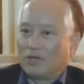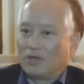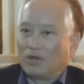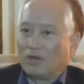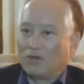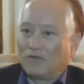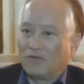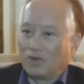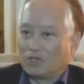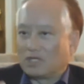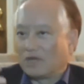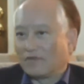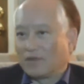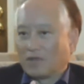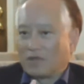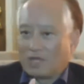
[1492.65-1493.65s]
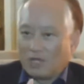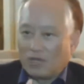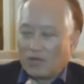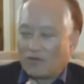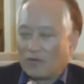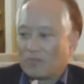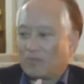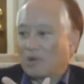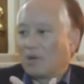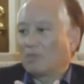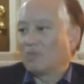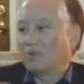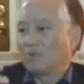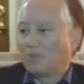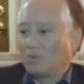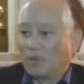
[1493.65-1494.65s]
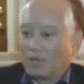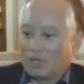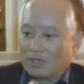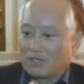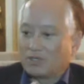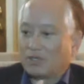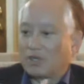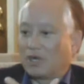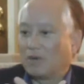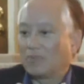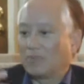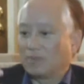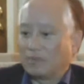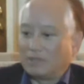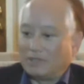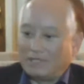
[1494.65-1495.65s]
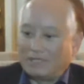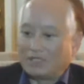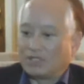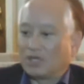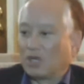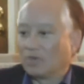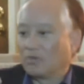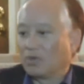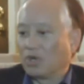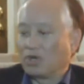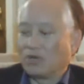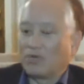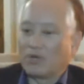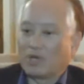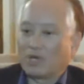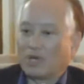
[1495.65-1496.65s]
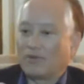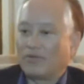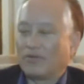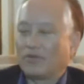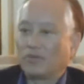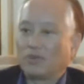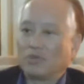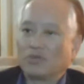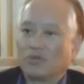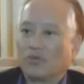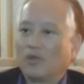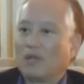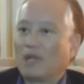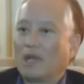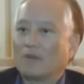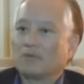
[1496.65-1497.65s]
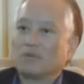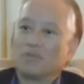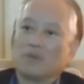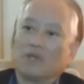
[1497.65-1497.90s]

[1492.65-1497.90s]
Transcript: You know, you first have to think you have a problem, wanted to stop, did stop, got into recovery, from which you relapse.